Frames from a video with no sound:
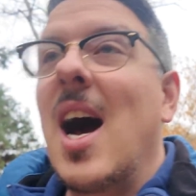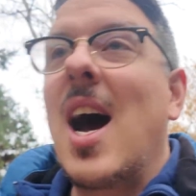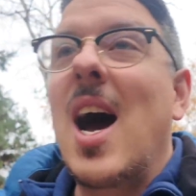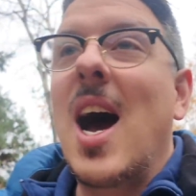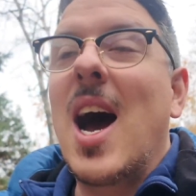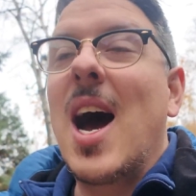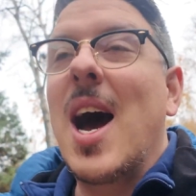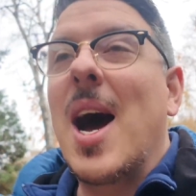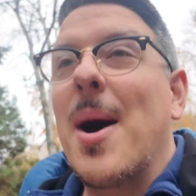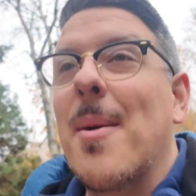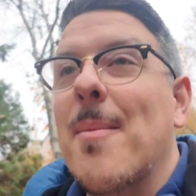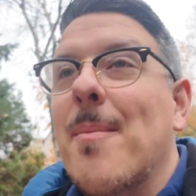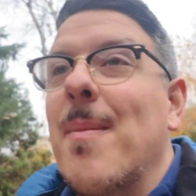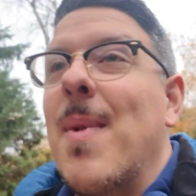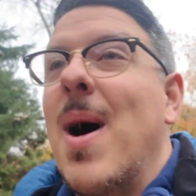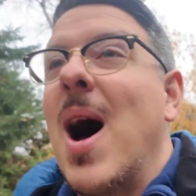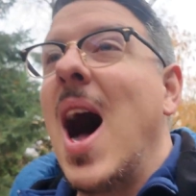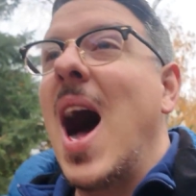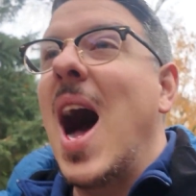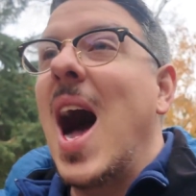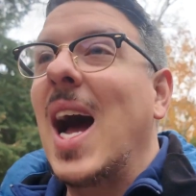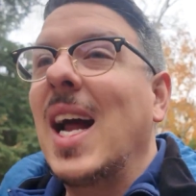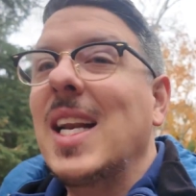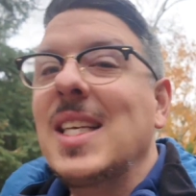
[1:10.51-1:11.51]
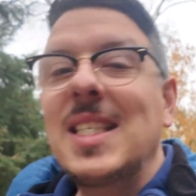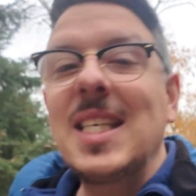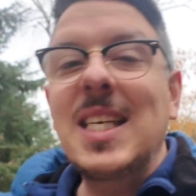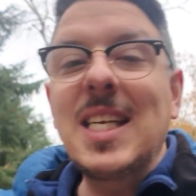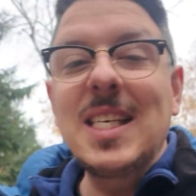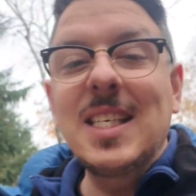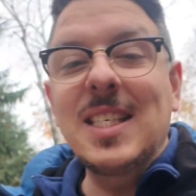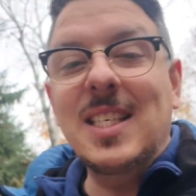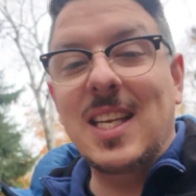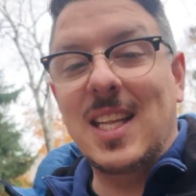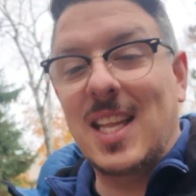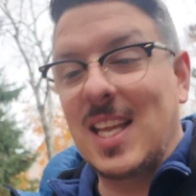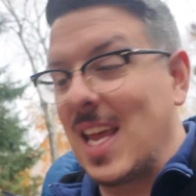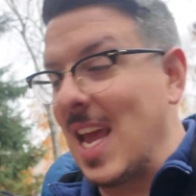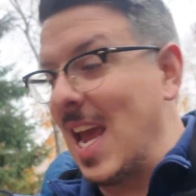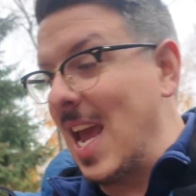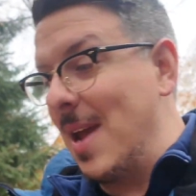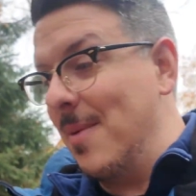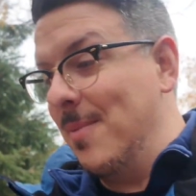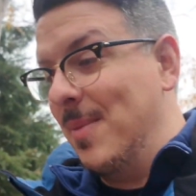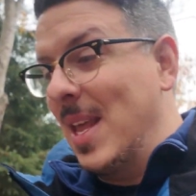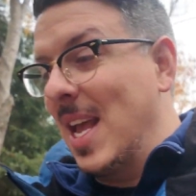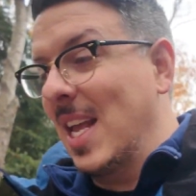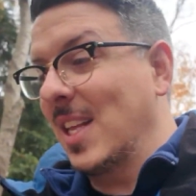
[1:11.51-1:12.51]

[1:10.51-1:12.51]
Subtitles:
hunting to the game,